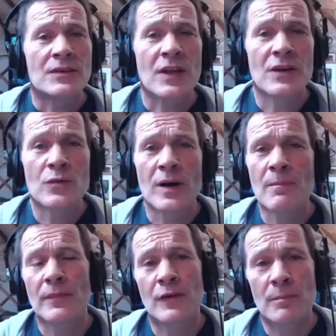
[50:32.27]

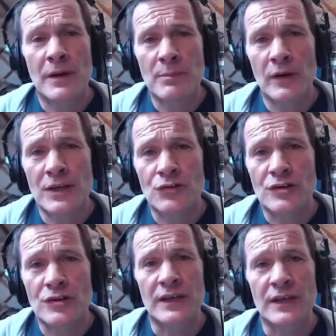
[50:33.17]
So for people
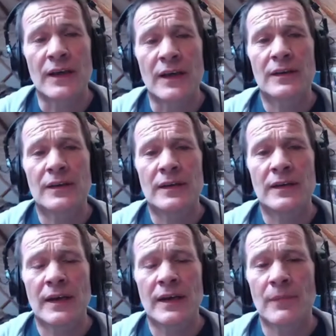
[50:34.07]
interested, then
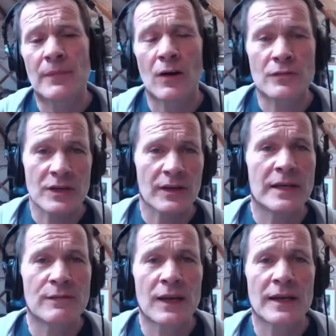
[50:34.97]
obviously I'll
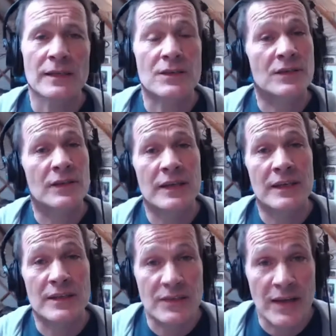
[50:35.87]
leave links to
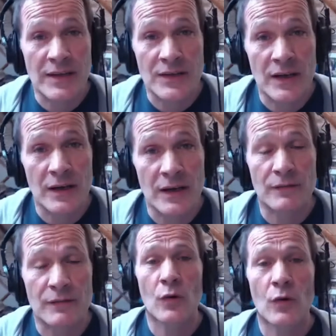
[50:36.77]
the Centre
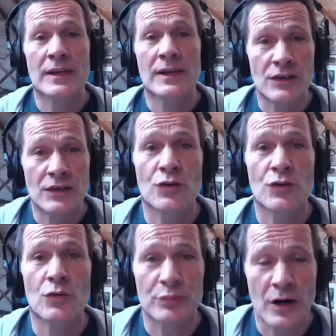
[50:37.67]
for
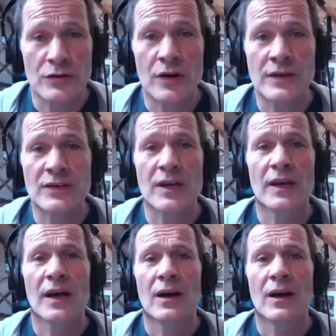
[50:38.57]
Industrial Progress,